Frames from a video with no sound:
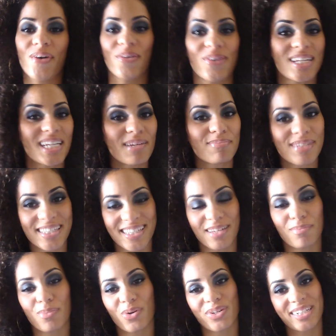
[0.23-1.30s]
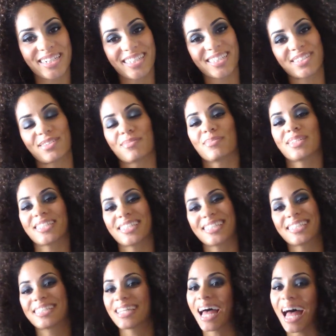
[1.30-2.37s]
Hola mis amores, ¿cómo
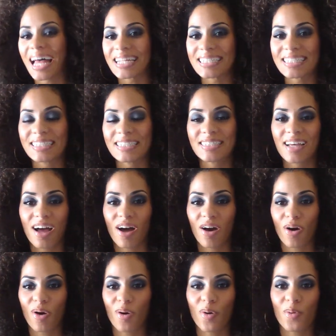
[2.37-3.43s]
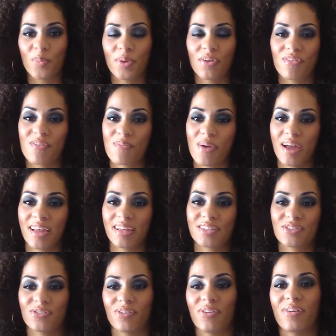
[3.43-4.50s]
están? I hope everybody
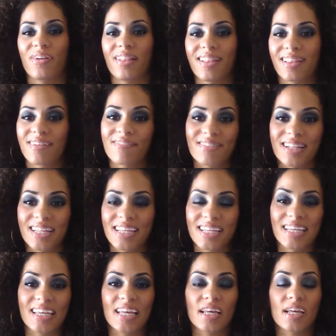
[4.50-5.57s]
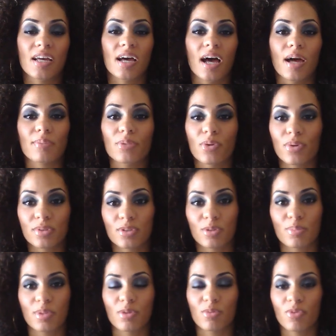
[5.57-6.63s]
is doing lovely. I'm going
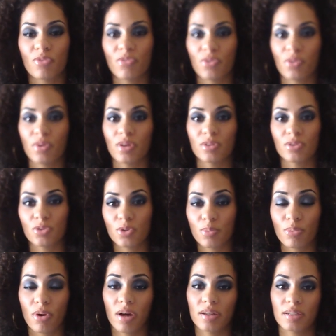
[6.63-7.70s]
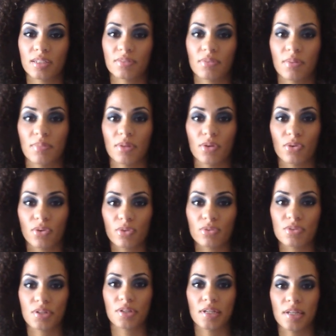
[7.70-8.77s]
to be reviewing two products from the
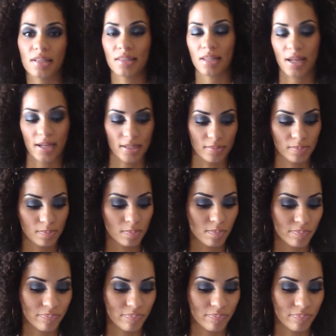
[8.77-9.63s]
Curl Junkie line.